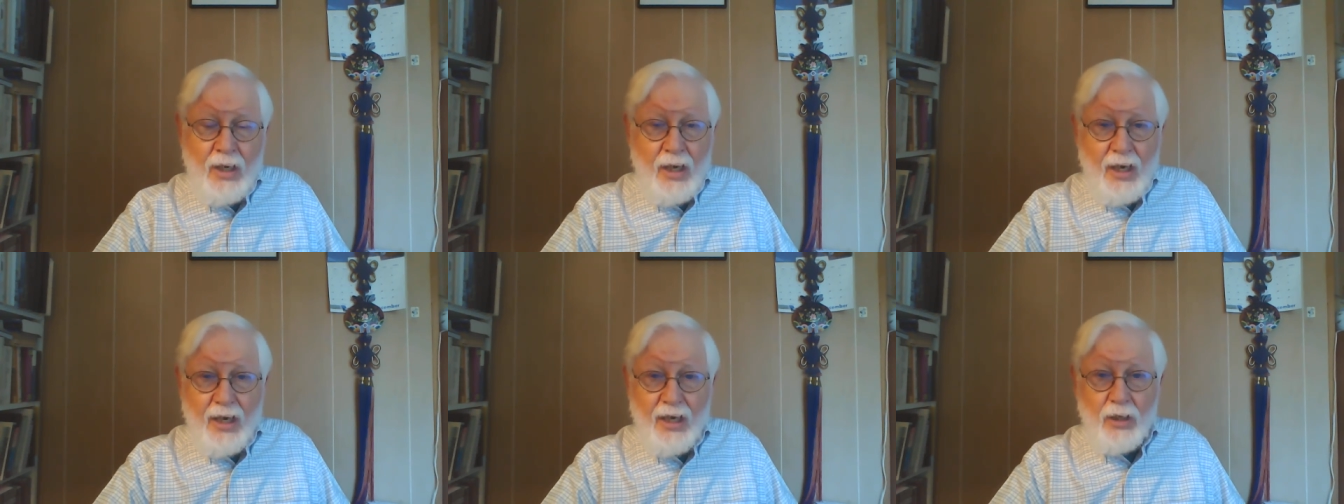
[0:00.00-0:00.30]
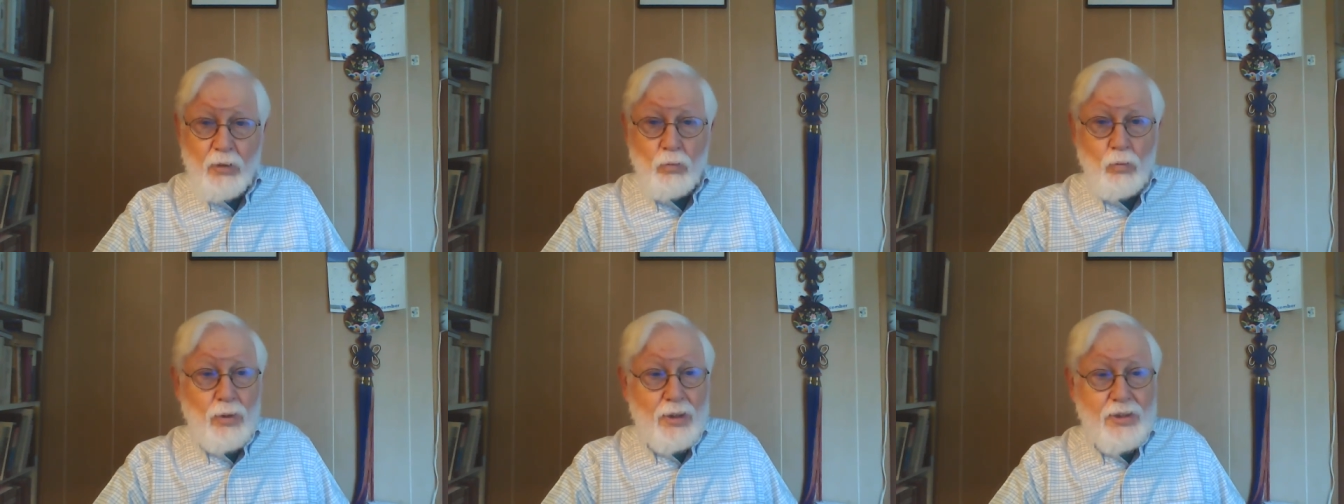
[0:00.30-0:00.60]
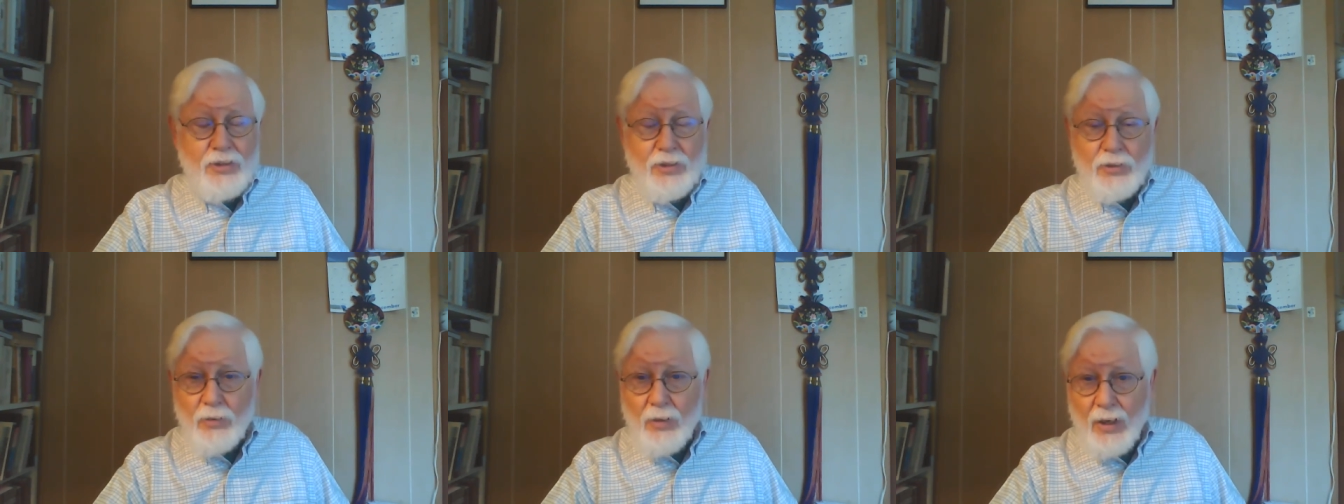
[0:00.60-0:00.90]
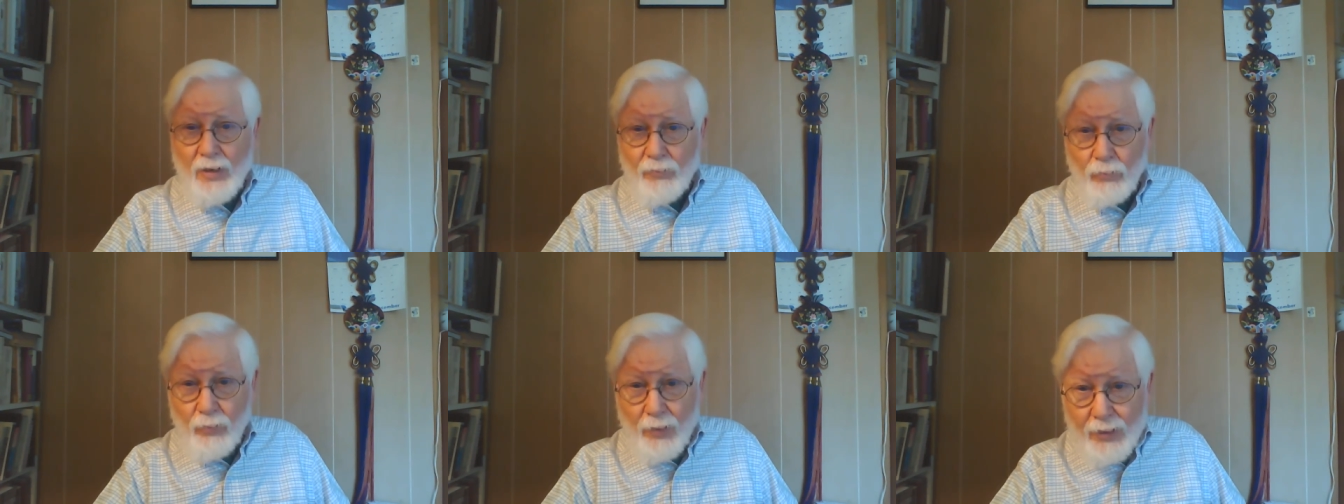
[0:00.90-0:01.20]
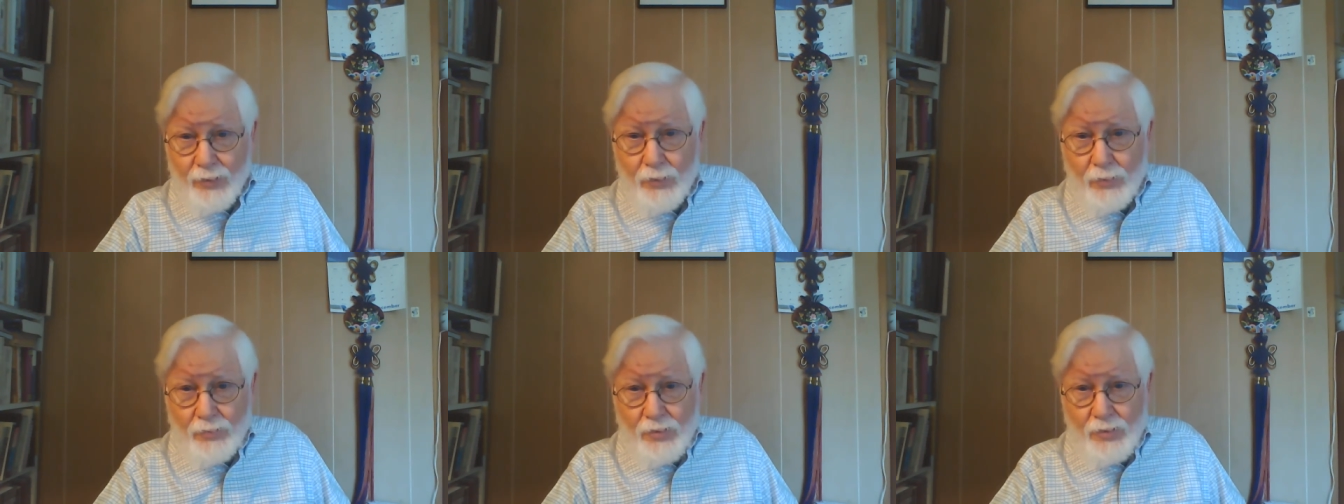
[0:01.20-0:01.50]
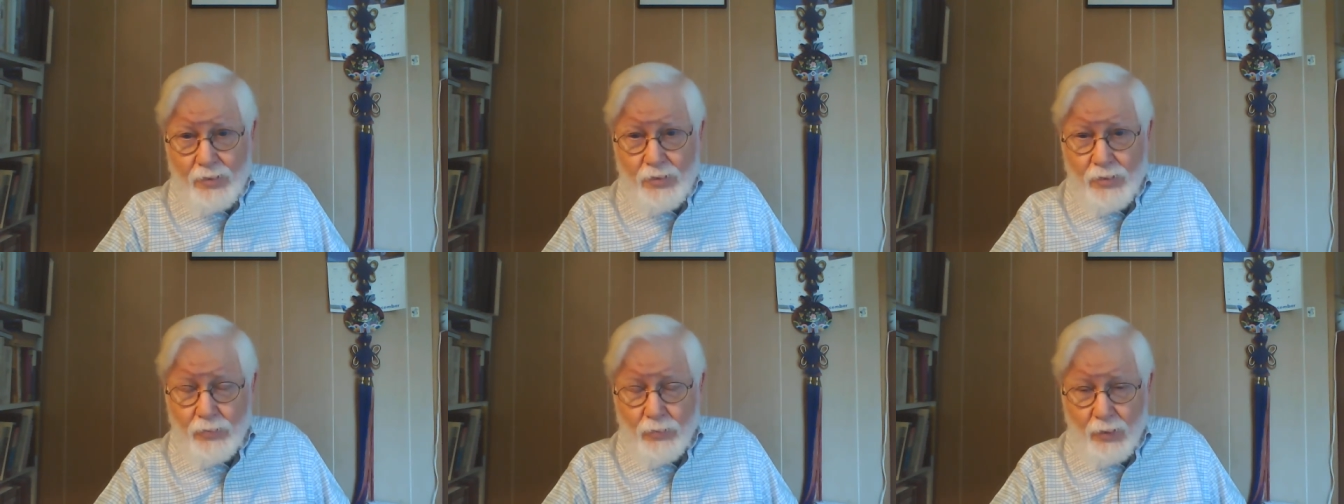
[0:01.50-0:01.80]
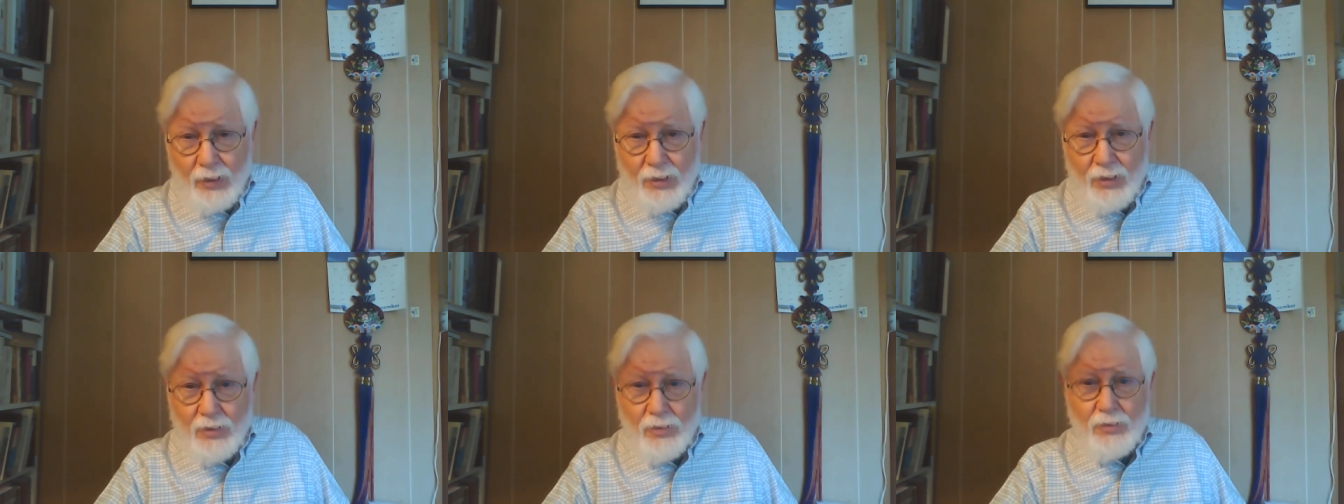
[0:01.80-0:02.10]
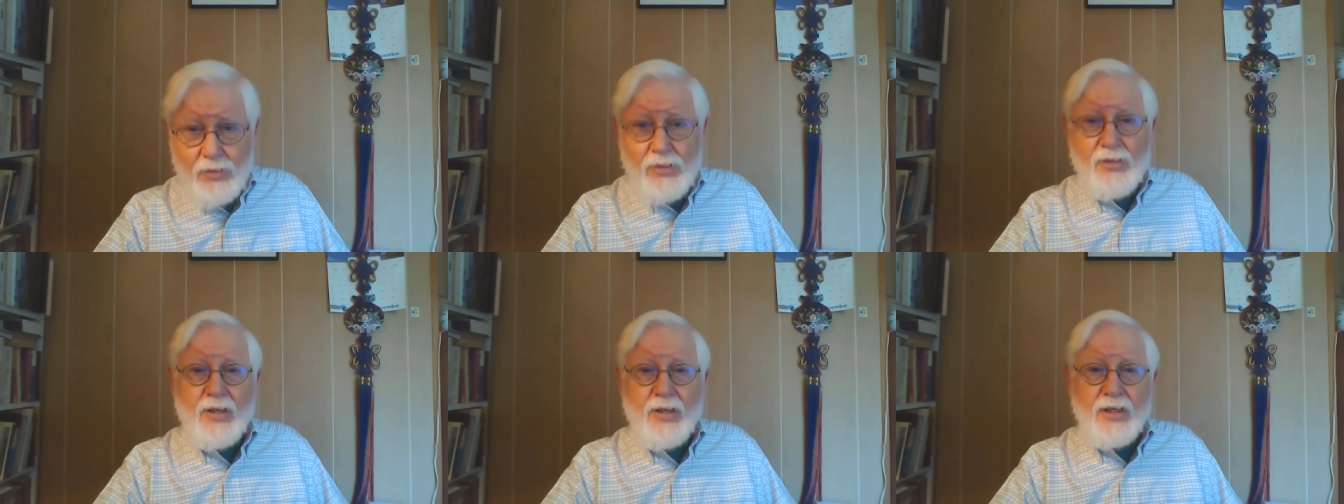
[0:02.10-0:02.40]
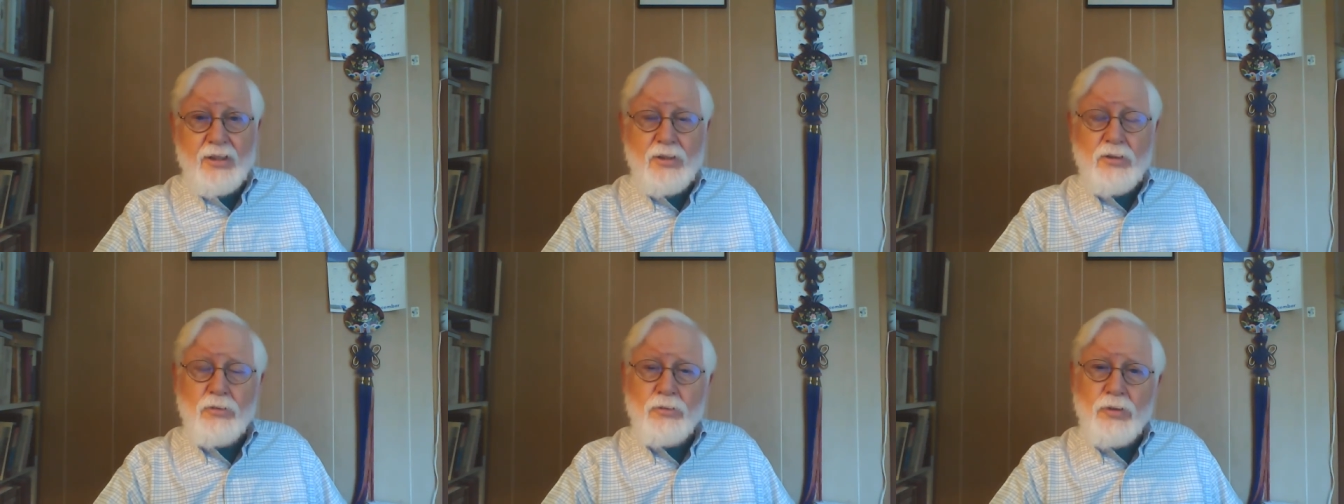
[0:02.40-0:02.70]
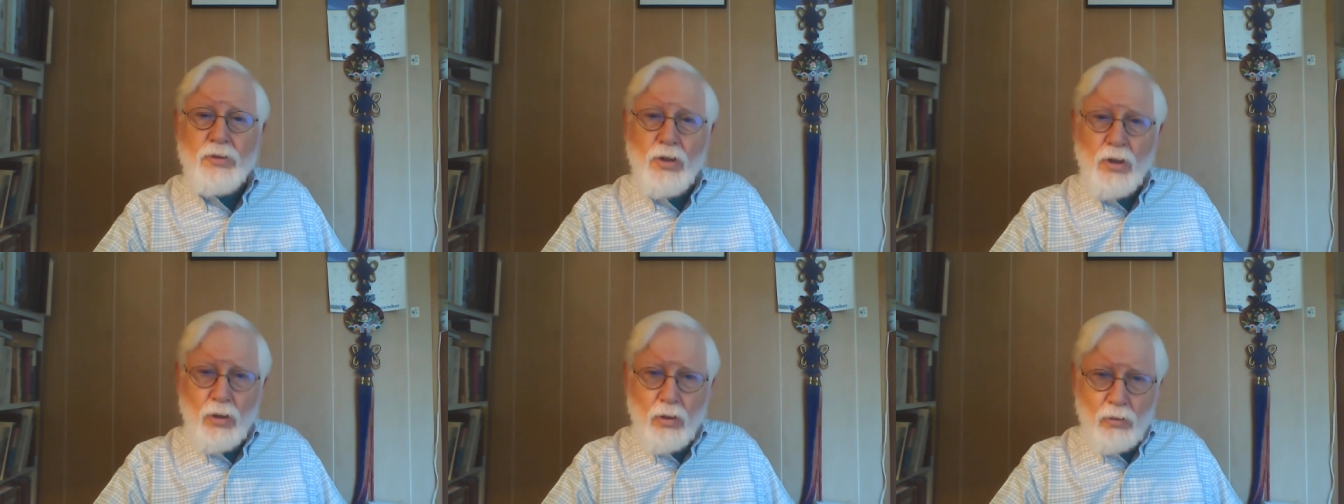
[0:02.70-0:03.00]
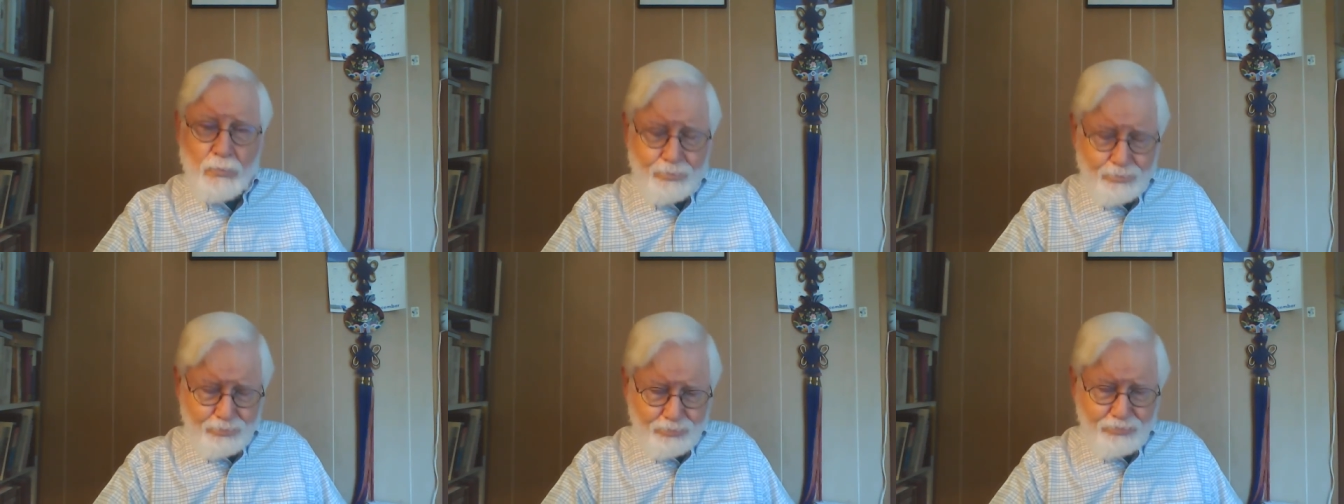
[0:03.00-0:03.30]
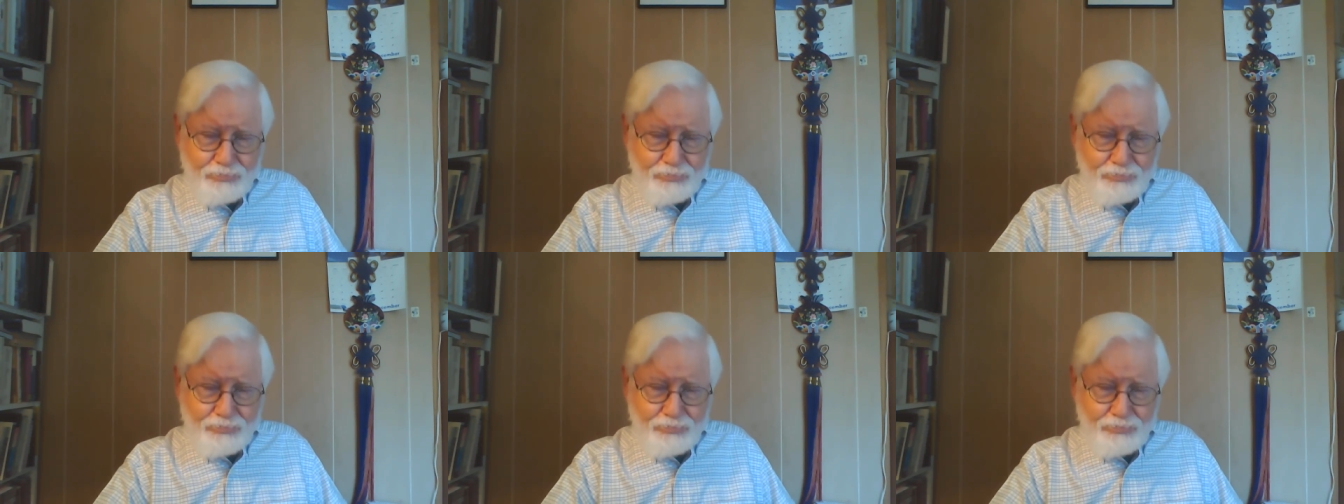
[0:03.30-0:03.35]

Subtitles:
And once you have read those instructions, then you'll know